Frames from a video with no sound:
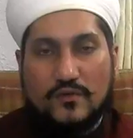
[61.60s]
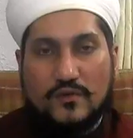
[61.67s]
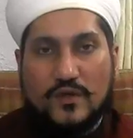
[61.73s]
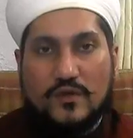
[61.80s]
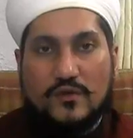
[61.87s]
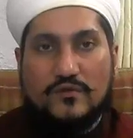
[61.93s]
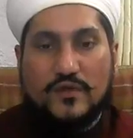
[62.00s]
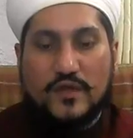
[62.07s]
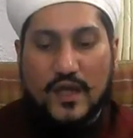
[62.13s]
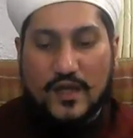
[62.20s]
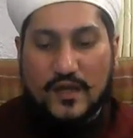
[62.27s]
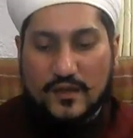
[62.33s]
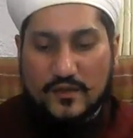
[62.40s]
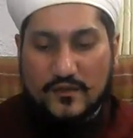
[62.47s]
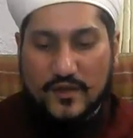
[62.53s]
over and over
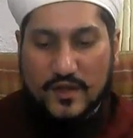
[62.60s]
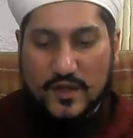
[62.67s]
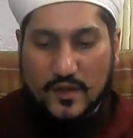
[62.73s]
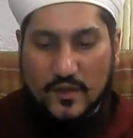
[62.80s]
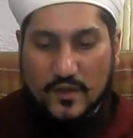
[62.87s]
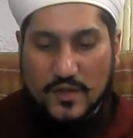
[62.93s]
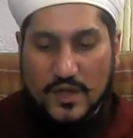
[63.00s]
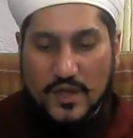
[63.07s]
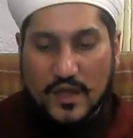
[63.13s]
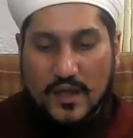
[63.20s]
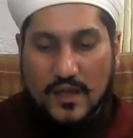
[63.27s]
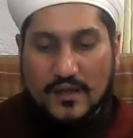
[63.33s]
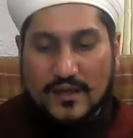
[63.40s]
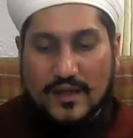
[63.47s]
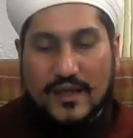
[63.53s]
again in the videos,
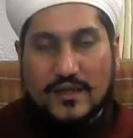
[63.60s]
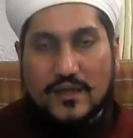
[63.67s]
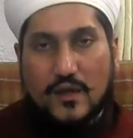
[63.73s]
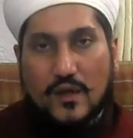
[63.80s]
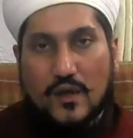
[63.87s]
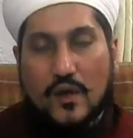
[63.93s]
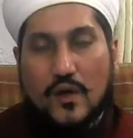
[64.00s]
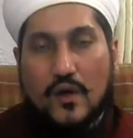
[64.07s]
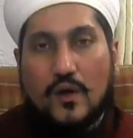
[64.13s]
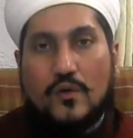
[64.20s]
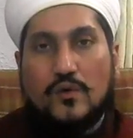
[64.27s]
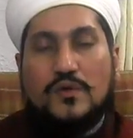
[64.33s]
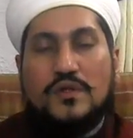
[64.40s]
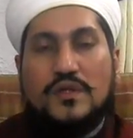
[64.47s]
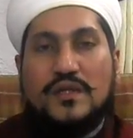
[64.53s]
that
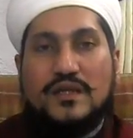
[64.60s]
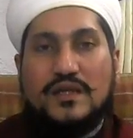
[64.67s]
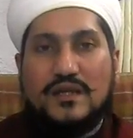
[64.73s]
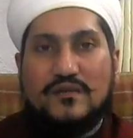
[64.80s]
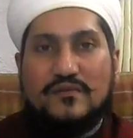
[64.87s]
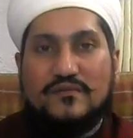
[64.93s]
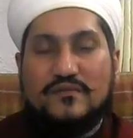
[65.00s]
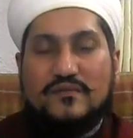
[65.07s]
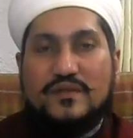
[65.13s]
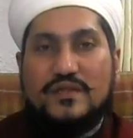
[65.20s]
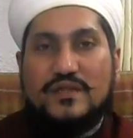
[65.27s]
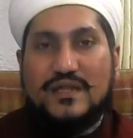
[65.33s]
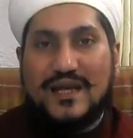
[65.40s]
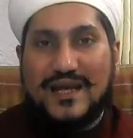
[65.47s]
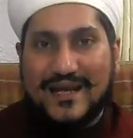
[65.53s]
only if
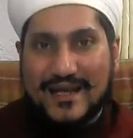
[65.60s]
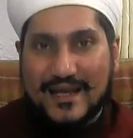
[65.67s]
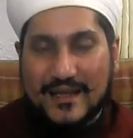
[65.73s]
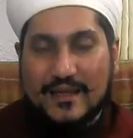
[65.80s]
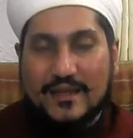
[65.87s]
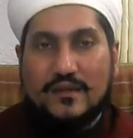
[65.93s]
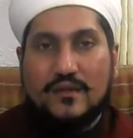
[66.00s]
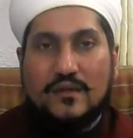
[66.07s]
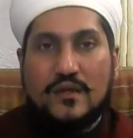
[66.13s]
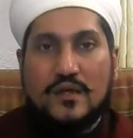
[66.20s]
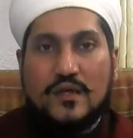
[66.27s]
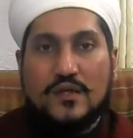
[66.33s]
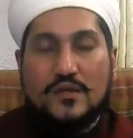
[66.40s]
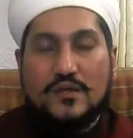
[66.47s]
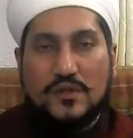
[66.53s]
the aim,
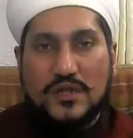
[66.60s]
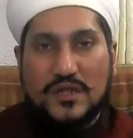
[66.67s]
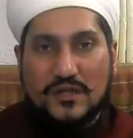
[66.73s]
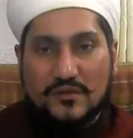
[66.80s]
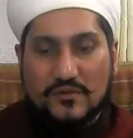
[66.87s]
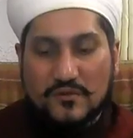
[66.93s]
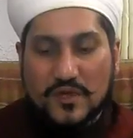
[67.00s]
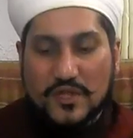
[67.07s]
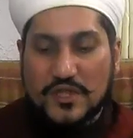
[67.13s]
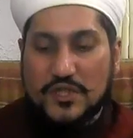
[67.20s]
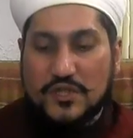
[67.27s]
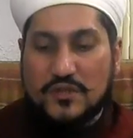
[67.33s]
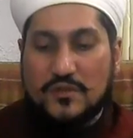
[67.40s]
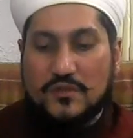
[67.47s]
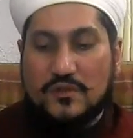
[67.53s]
the
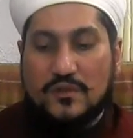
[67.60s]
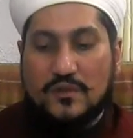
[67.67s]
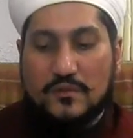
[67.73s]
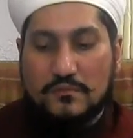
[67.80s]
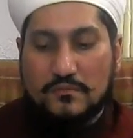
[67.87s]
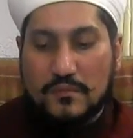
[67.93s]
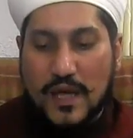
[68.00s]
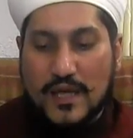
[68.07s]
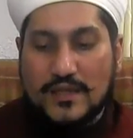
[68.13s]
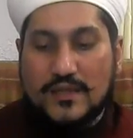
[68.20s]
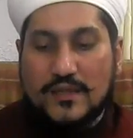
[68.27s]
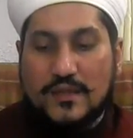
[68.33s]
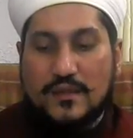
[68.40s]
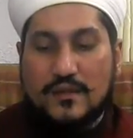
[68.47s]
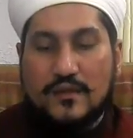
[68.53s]
original
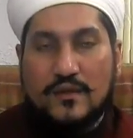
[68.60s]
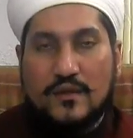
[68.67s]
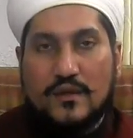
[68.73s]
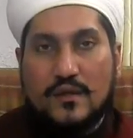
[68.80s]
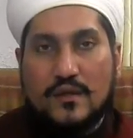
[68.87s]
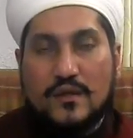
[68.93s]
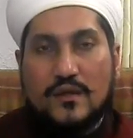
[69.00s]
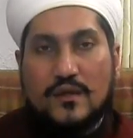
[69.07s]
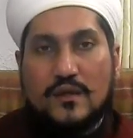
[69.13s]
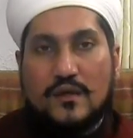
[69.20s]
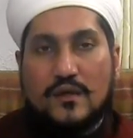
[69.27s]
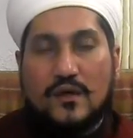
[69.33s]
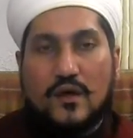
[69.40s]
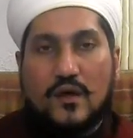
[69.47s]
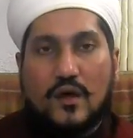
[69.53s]
matter
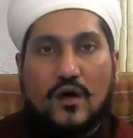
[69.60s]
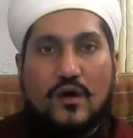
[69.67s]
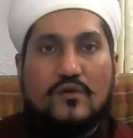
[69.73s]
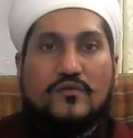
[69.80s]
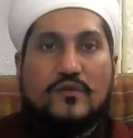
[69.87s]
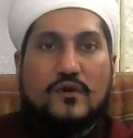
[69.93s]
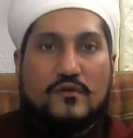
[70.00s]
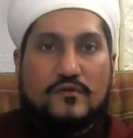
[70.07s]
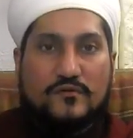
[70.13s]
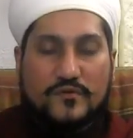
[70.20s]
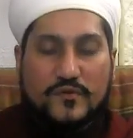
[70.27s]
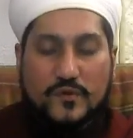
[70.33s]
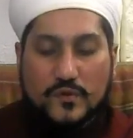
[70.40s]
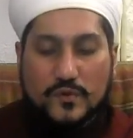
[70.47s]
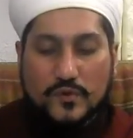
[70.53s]
of
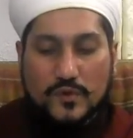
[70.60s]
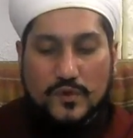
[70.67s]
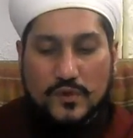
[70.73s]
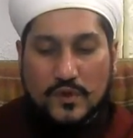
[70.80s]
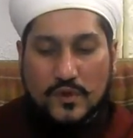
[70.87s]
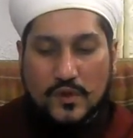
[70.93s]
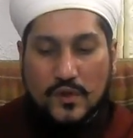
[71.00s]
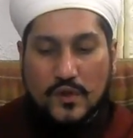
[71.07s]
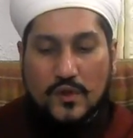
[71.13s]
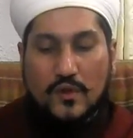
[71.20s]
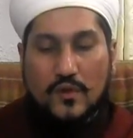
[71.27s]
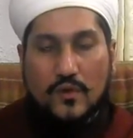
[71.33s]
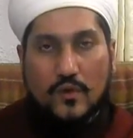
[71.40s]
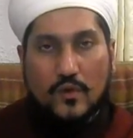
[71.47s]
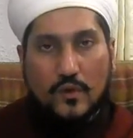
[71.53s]
food
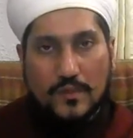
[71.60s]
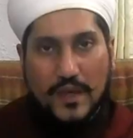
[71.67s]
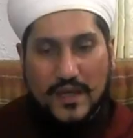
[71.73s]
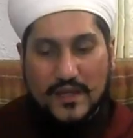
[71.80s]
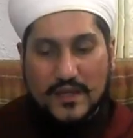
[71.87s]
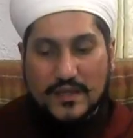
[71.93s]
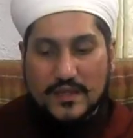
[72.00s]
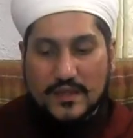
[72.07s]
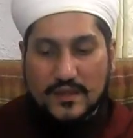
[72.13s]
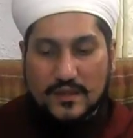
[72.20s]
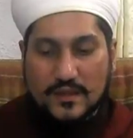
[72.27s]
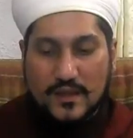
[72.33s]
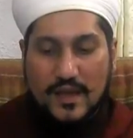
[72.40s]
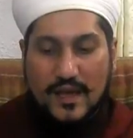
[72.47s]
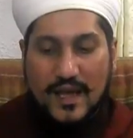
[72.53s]
or
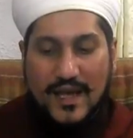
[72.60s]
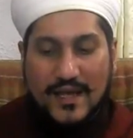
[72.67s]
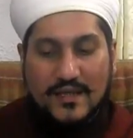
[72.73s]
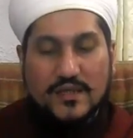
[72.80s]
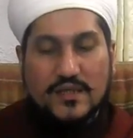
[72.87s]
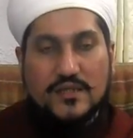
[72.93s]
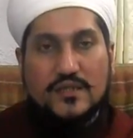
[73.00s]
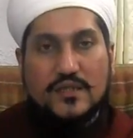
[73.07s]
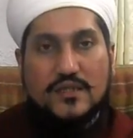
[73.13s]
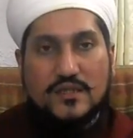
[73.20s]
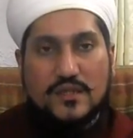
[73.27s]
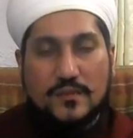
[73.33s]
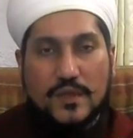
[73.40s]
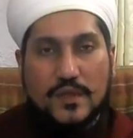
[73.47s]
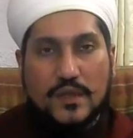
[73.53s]
medicine enters the
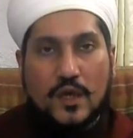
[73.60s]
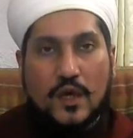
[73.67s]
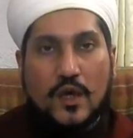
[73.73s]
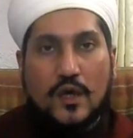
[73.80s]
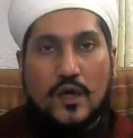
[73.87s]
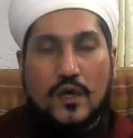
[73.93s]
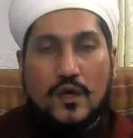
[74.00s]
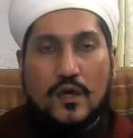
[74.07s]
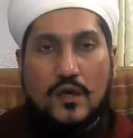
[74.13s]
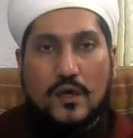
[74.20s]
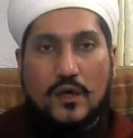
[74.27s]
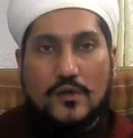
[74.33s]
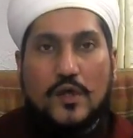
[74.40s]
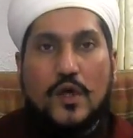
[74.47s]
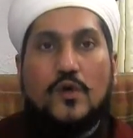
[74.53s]
stomach,
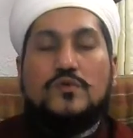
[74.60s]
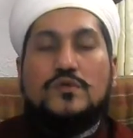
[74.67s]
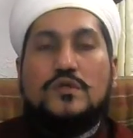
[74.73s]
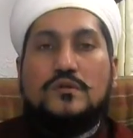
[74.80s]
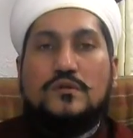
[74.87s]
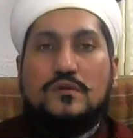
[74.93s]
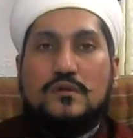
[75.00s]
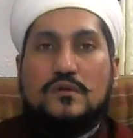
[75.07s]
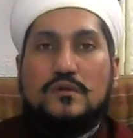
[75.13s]
note